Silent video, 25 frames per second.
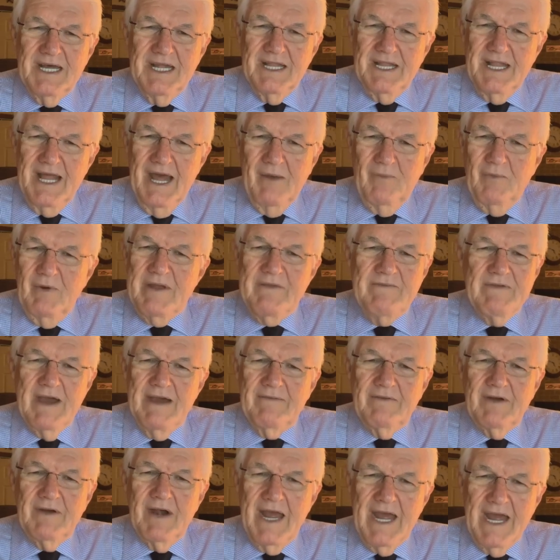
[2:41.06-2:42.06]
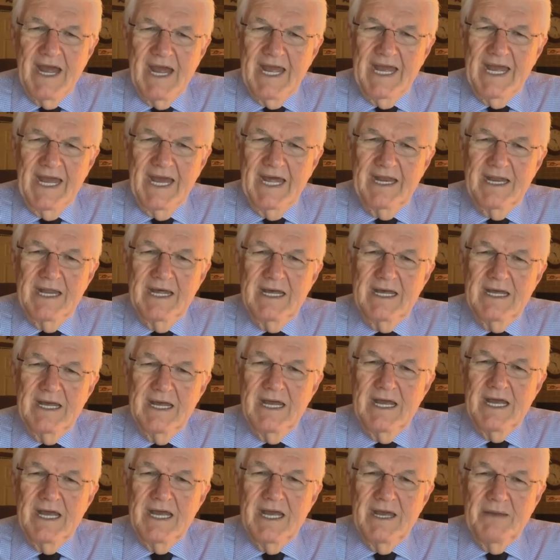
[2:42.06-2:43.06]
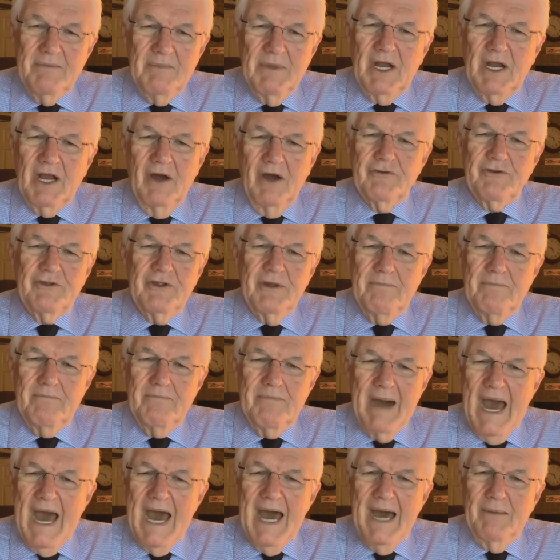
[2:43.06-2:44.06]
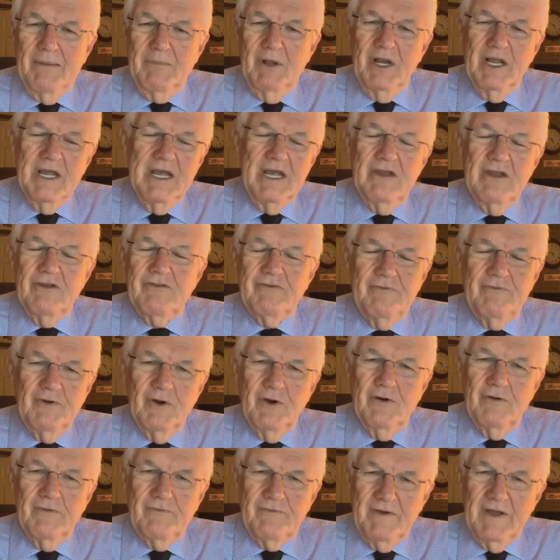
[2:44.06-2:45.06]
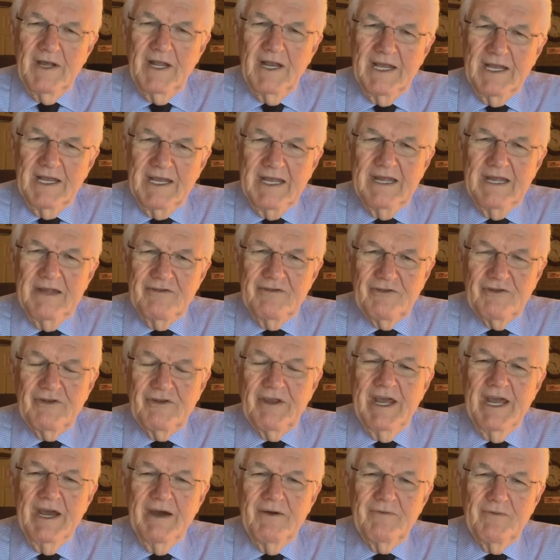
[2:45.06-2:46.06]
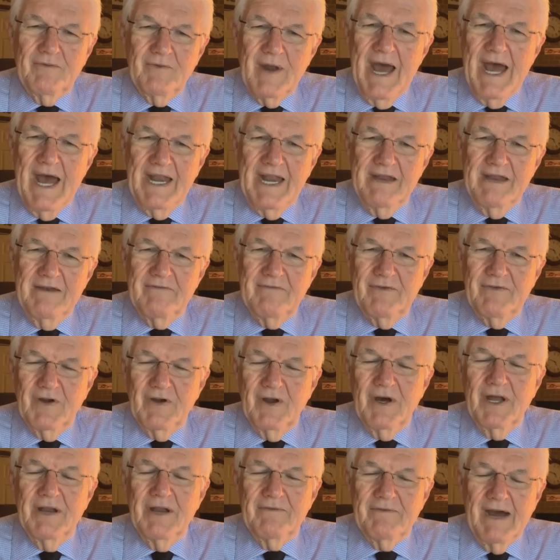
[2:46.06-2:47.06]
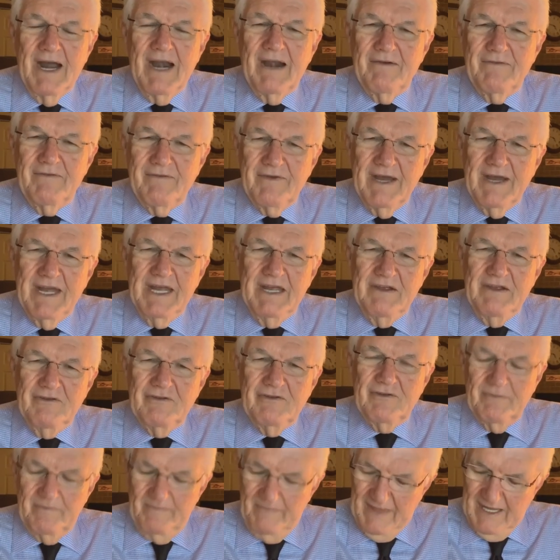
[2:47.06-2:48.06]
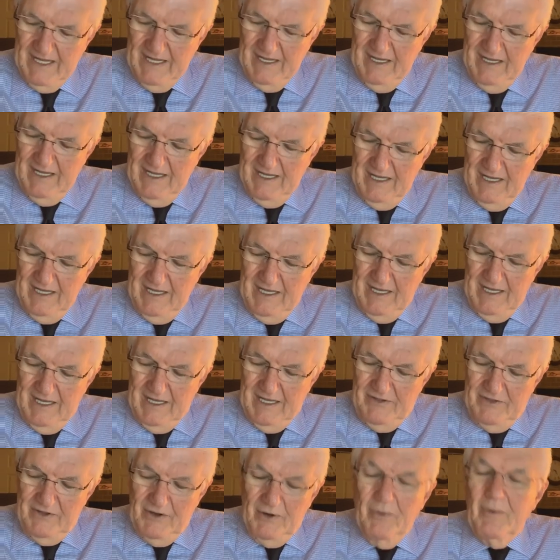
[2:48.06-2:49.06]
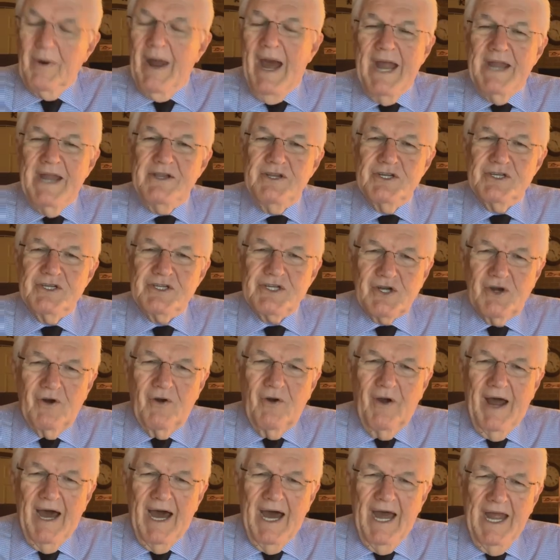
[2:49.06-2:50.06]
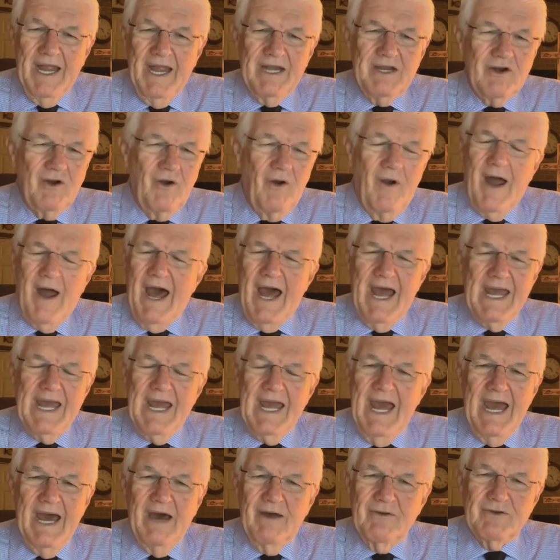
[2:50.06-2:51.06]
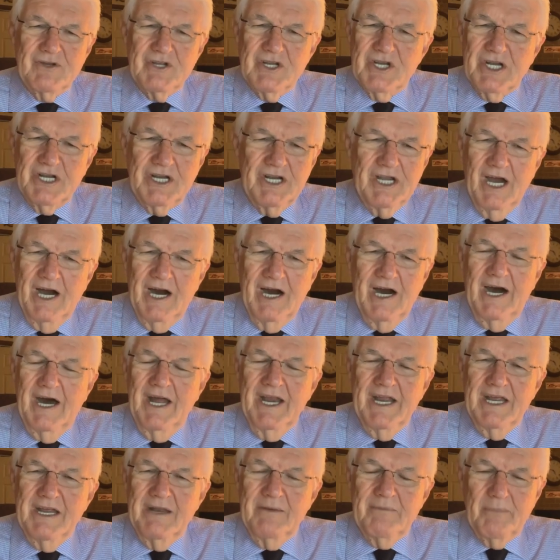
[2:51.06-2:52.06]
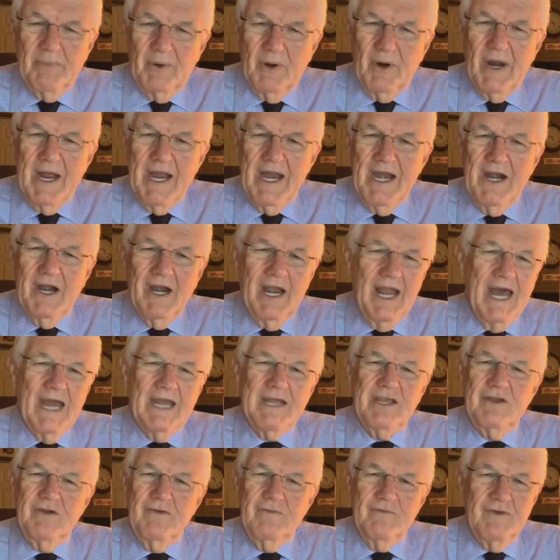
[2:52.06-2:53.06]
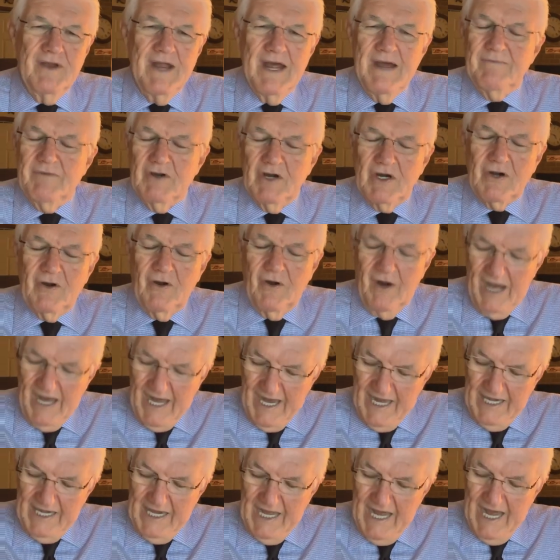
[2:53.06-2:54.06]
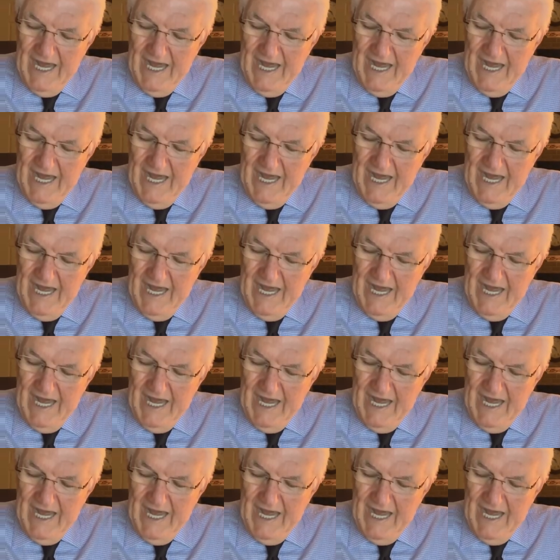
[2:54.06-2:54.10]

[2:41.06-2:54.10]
that we've ever had because the Bible is fulfilling itself right in front of our face. The righteous cry, cry out to God in prayer like you've never cried